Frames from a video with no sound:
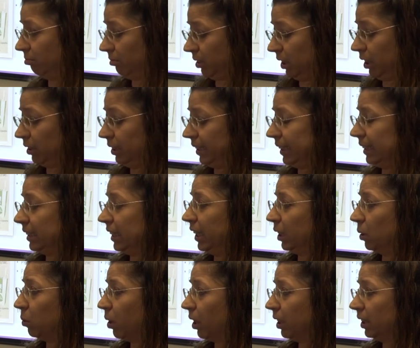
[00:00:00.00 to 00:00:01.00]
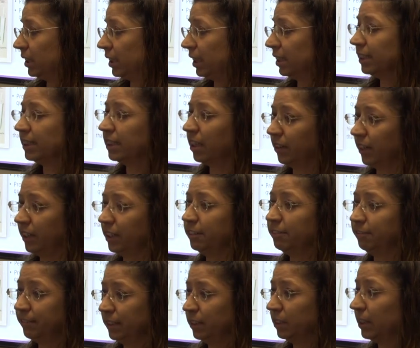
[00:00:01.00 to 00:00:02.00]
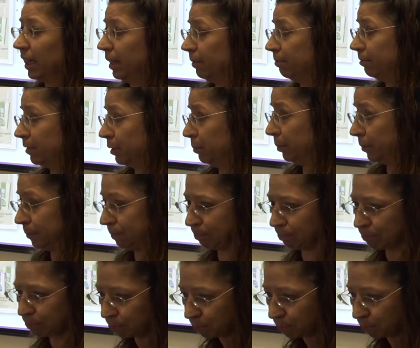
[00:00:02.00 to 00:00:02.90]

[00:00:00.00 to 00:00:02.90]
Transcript: you know, nicotine quota so that you feel comfortable.